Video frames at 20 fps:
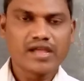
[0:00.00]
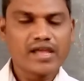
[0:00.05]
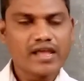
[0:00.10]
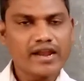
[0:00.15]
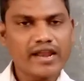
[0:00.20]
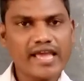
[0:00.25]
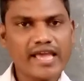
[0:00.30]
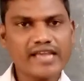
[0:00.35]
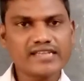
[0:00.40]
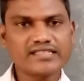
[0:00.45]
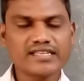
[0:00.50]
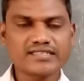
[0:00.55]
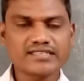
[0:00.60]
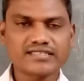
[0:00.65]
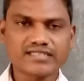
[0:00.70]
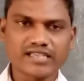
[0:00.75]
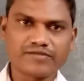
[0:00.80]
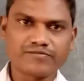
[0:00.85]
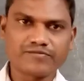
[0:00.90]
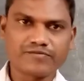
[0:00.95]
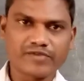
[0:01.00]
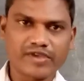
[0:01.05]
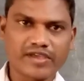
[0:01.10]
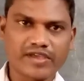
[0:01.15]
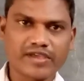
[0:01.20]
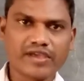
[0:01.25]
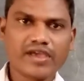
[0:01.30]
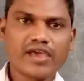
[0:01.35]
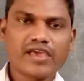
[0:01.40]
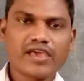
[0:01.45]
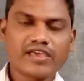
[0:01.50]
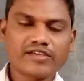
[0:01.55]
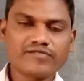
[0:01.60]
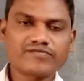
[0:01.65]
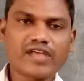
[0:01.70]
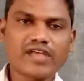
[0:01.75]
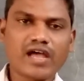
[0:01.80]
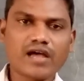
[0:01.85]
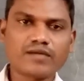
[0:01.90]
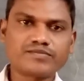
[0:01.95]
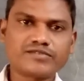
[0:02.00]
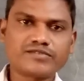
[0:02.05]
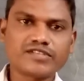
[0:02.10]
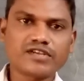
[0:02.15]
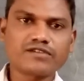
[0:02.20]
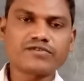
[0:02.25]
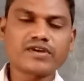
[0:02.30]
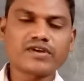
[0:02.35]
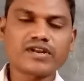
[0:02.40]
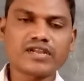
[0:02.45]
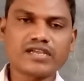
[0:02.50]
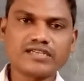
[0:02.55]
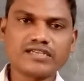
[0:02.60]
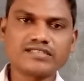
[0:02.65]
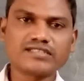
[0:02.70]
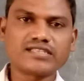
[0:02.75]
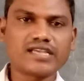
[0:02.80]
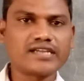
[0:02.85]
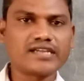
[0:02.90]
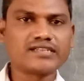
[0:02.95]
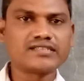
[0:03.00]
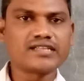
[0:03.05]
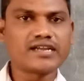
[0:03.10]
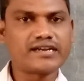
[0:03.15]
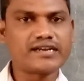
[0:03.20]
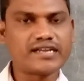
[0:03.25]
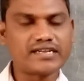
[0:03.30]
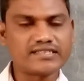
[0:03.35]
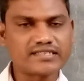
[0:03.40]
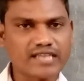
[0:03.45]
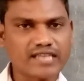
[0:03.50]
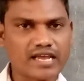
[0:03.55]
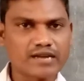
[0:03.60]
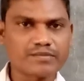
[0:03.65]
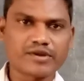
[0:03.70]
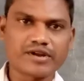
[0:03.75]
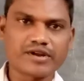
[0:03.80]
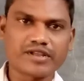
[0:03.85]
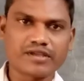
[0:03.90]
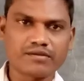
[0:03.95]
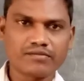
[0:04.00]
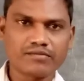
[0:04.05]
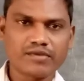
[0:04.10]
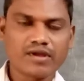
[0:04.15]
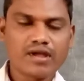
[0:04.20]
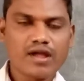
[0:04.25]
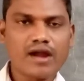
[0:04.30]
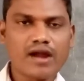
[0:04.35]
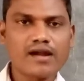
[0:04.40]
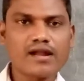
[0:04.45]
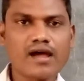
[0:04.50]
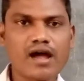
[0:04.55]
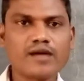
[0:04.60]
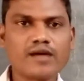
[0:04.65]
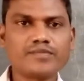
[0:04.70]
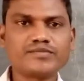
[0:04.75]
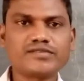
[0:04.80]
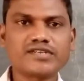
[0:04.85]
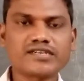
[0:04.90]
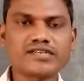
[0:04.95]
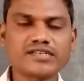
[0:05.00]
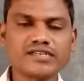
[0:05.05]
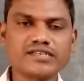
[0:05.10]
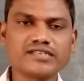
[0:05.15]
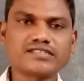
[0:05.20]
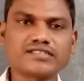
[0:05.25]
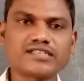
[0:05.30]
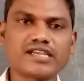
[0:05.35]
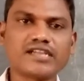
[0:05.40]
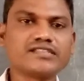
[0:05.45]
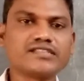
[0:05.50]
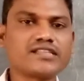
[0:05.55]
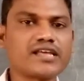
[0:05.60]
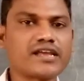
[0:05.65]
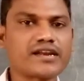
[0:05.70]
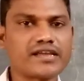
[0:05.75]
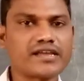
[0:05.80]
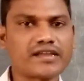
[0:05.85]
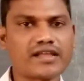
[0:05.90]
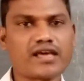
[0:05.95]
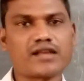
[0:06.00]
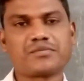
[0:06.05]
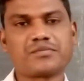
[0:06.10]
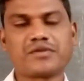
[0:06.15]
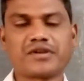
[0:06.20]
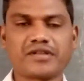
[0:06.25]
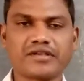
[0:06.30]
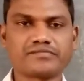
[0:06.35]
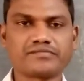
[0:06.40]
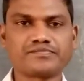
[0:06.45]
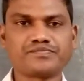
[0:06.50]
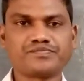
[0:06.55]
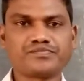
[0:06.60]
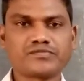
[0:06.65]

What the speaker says: Like the same way, if the observer is in the denser medium and the object is in the rarer medium,